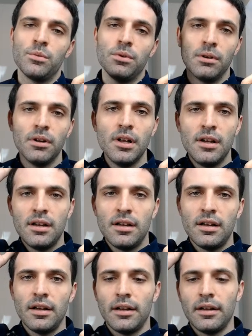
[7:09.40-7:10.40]
it will
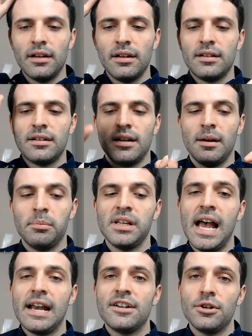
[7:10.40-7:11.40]

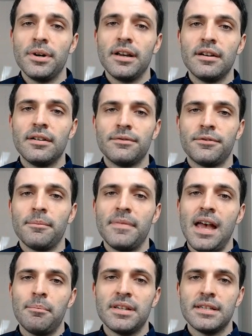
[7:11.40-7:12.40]
apply to it from
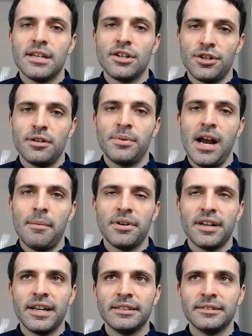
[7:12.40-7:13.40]
that positioned
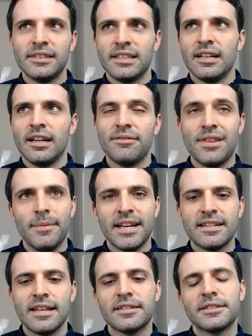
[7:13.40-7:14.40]
property, if that
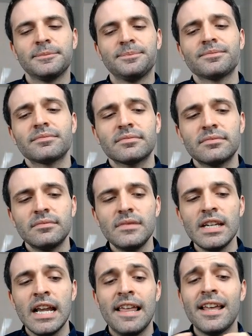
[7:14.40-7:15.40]
makes sense.
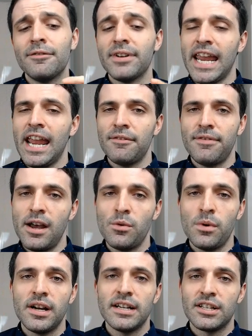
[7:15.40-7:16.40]
And then if it can't find
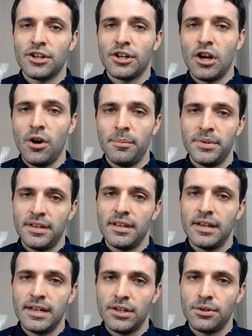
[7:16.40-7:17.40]
one, it's going to go up to
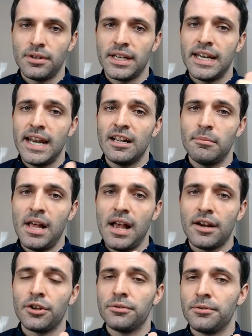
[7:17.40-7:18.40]
the initial containing
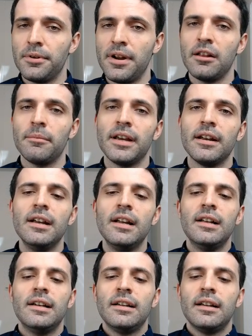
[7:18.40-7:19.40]
block or the root element,
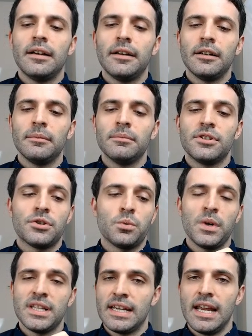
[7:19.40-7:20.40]
just
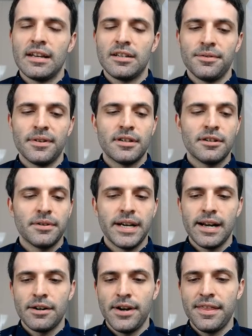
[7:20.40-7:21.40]
once again to
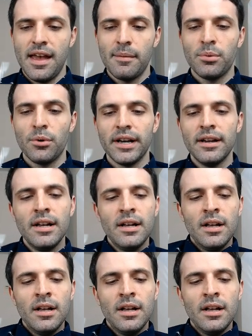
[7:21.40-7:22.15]
reiterate that point.